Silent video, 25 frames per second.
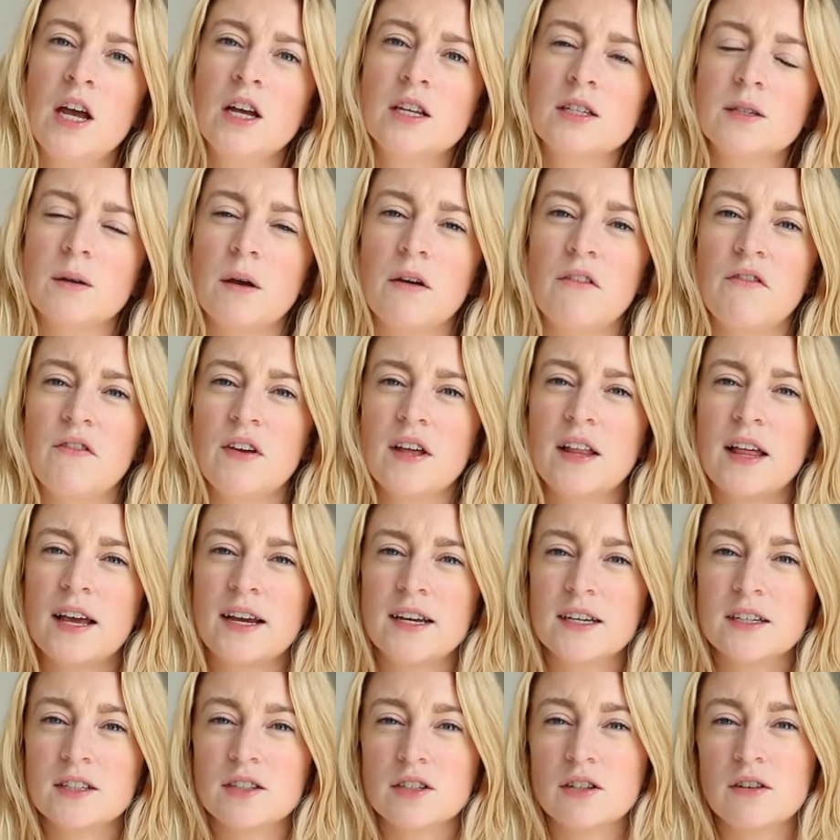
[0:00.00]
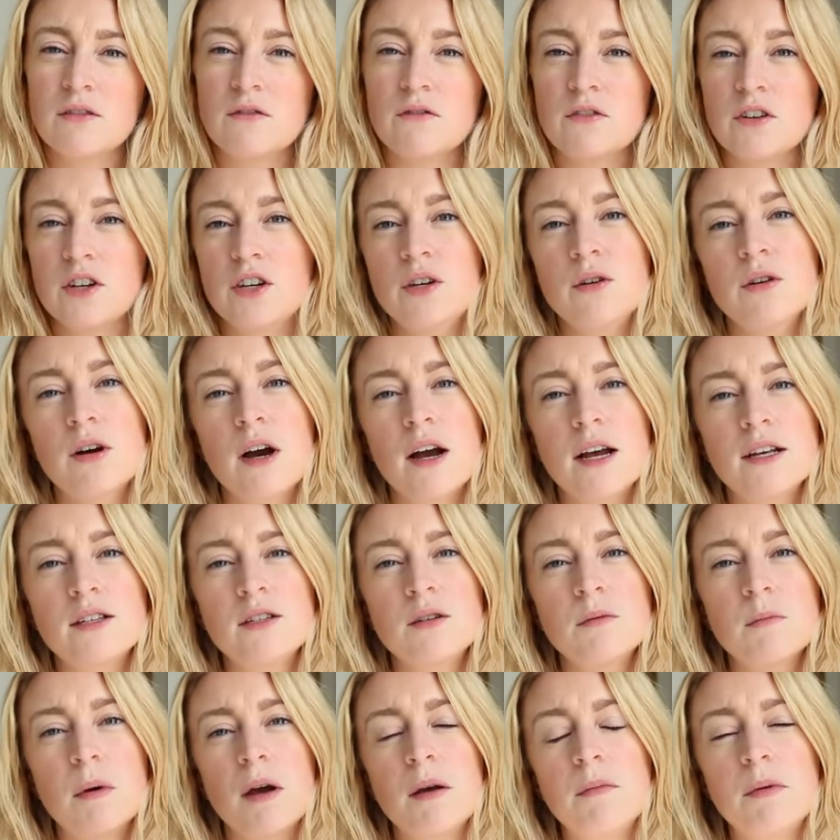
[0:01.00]
So I feel like it's good for you guys
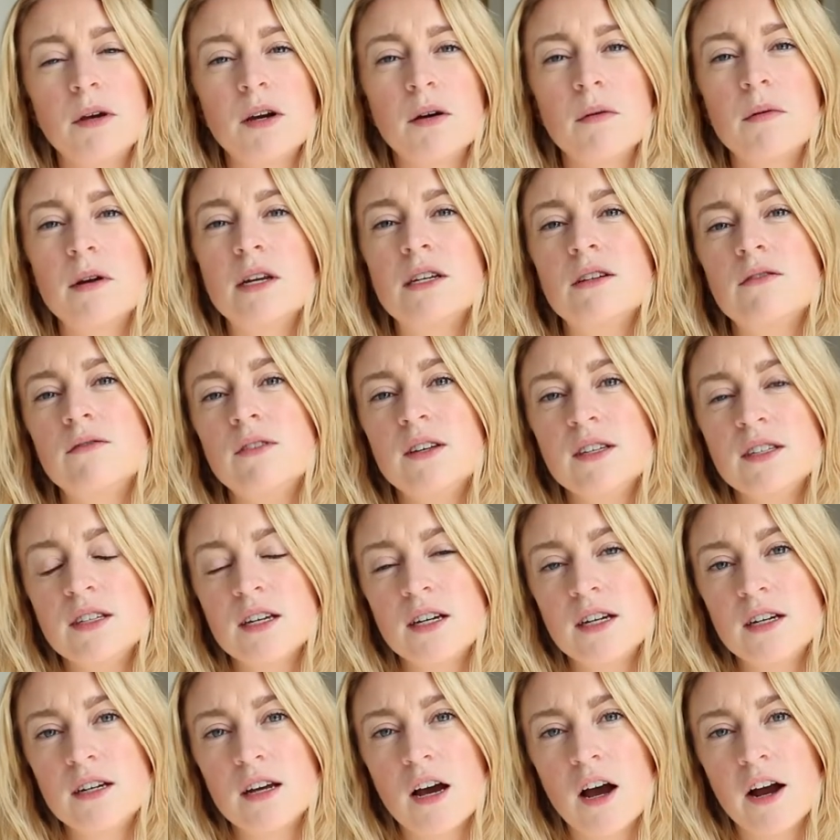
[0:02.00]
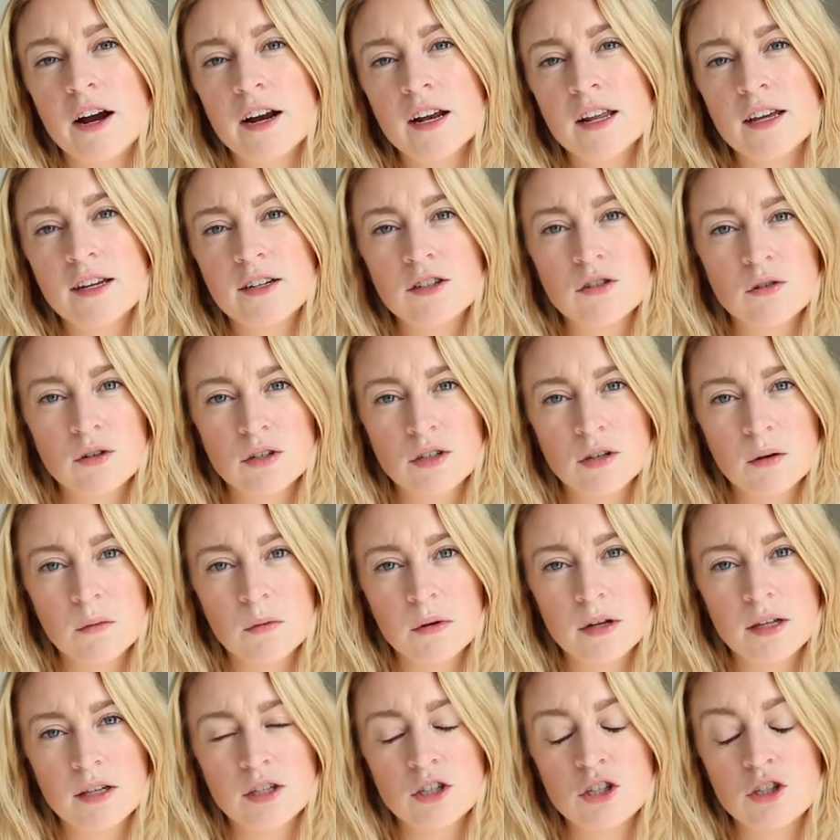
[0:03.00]
who might be coming to visit Ireland or
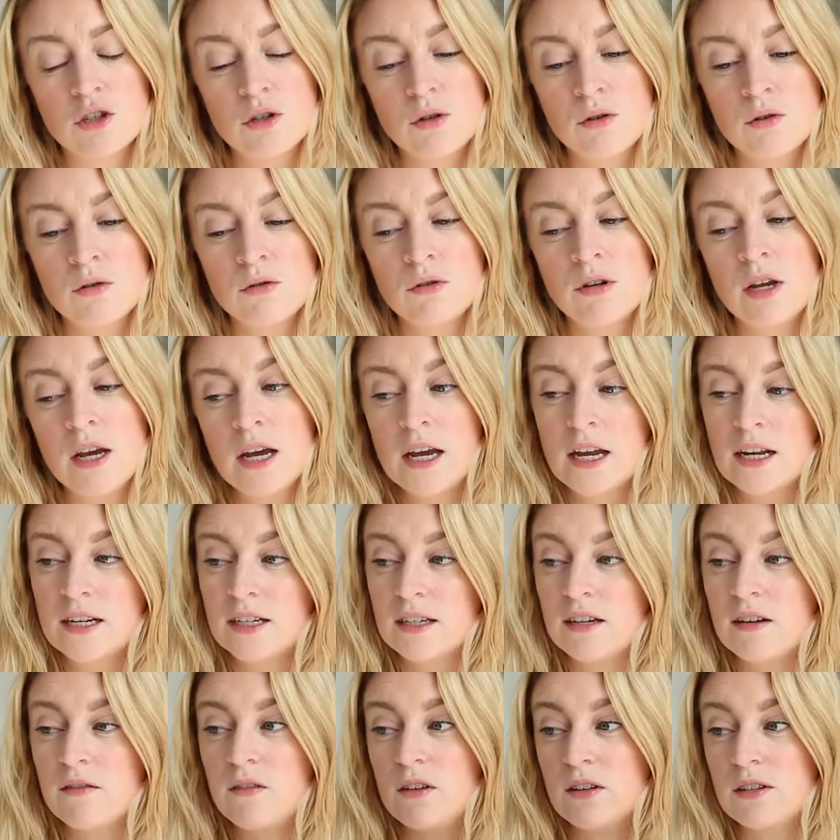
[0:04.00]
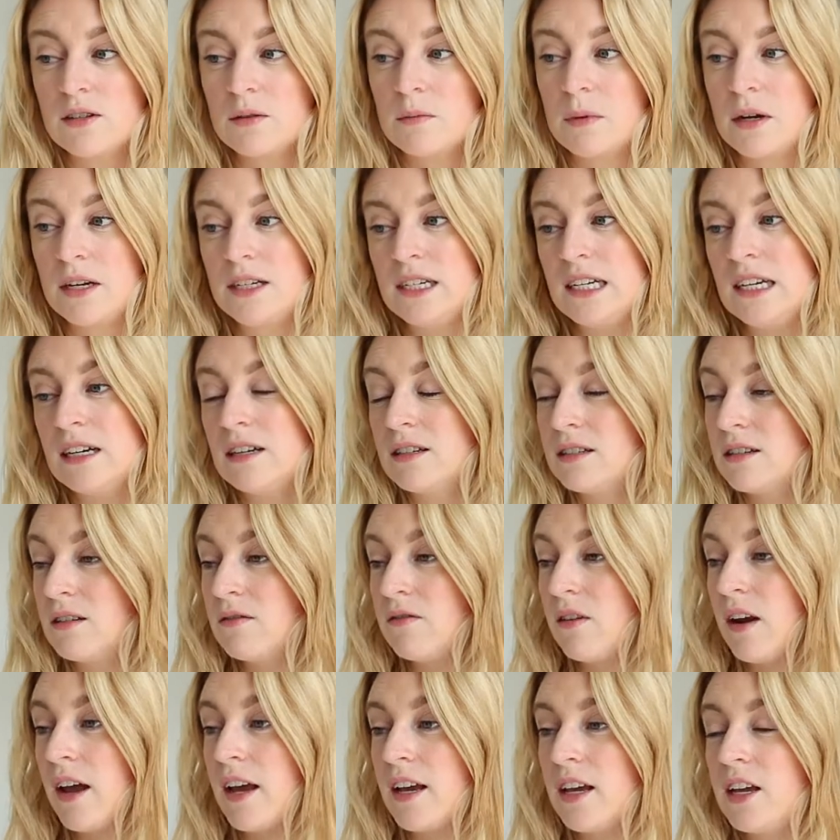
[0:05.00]
Dublin soon to give you some ideas
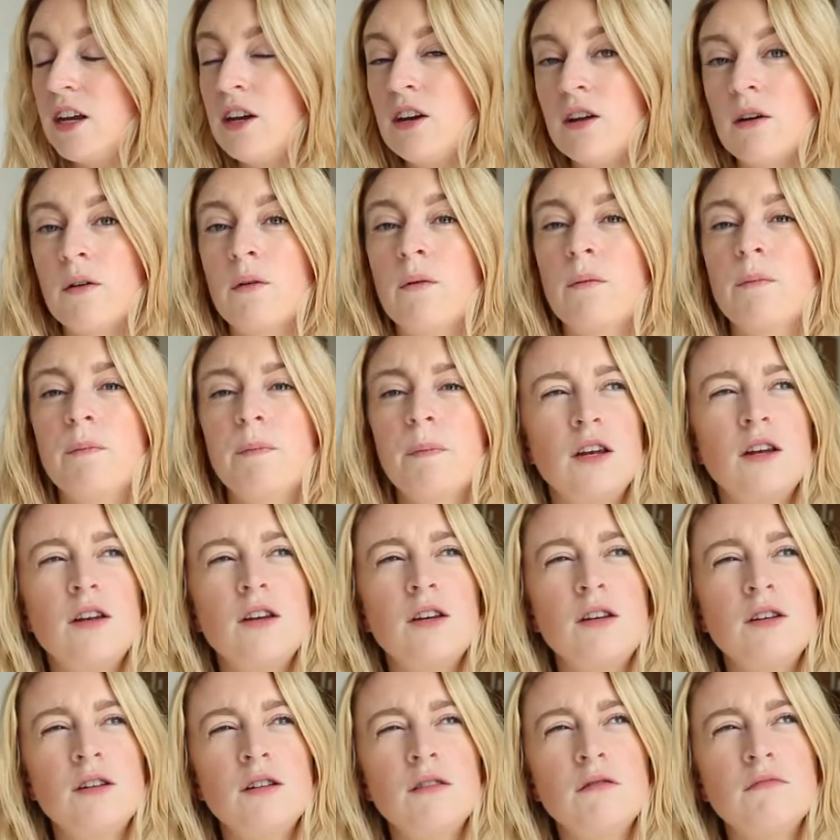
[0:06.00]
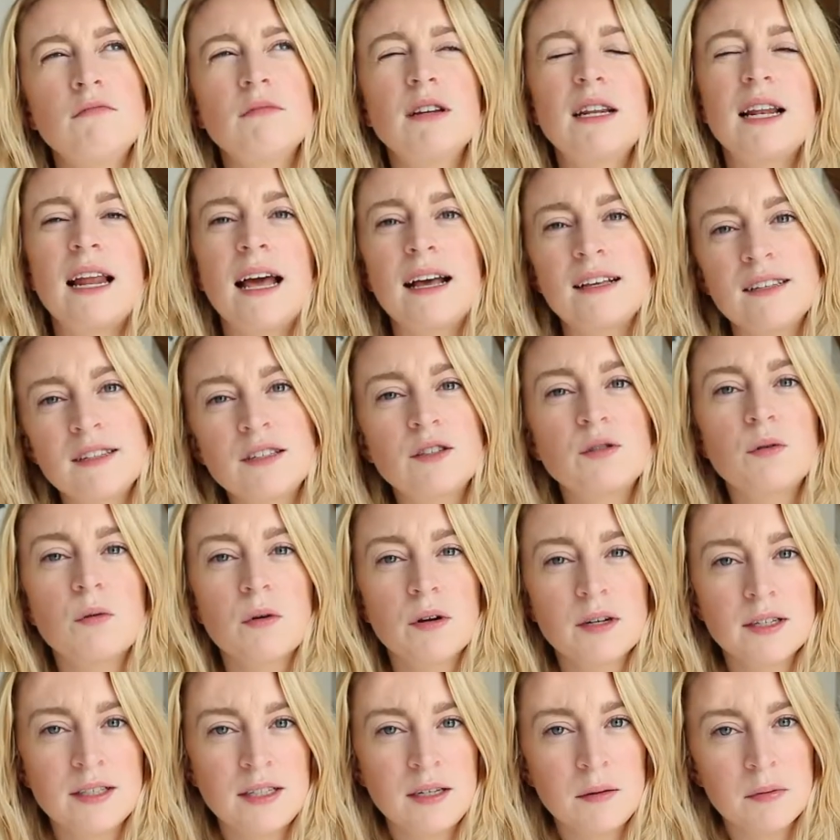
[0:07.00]
of like, you know, less
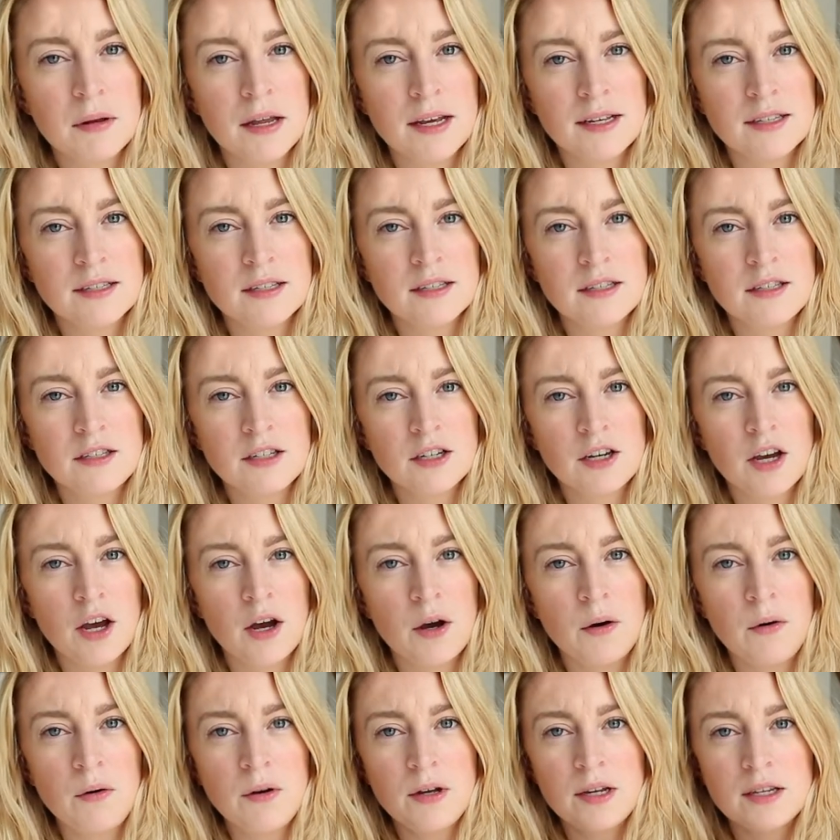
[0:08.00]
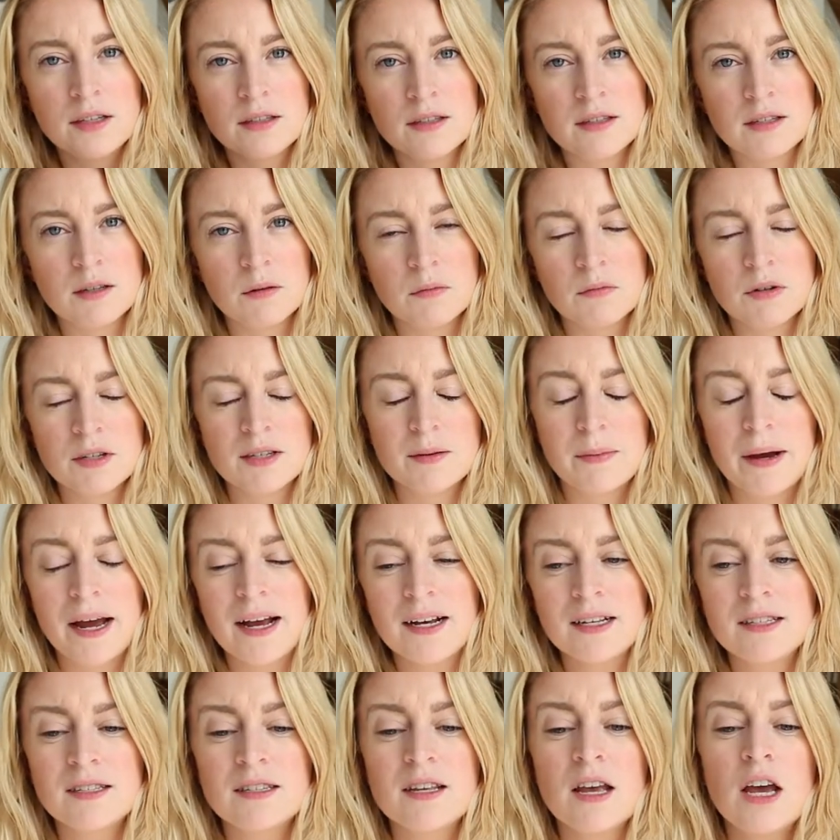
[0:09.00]
touristy places to go in some
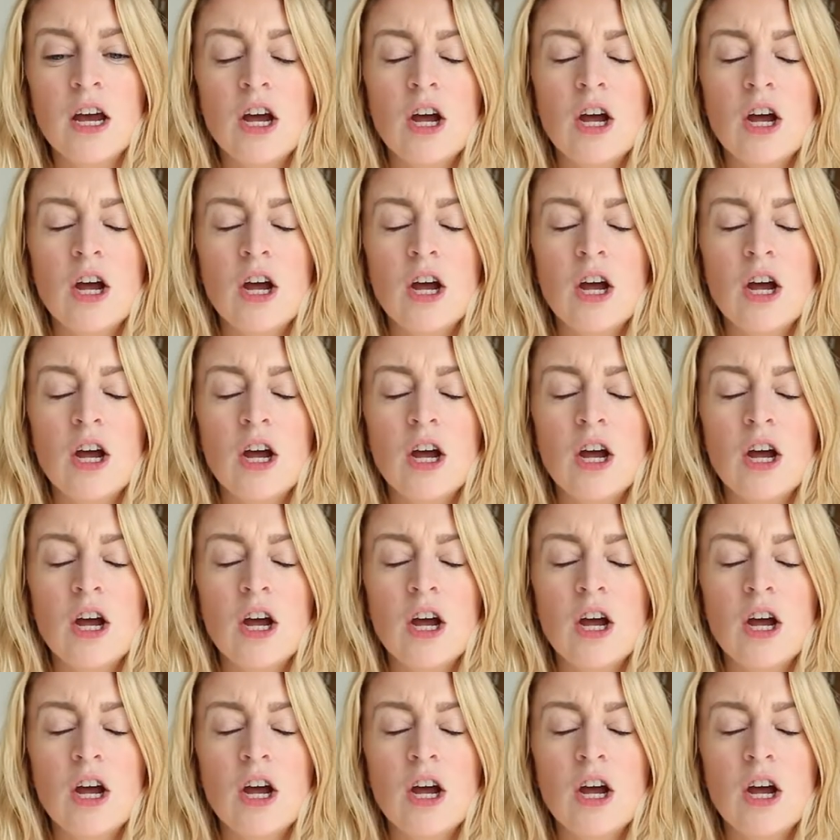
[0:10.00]
respects.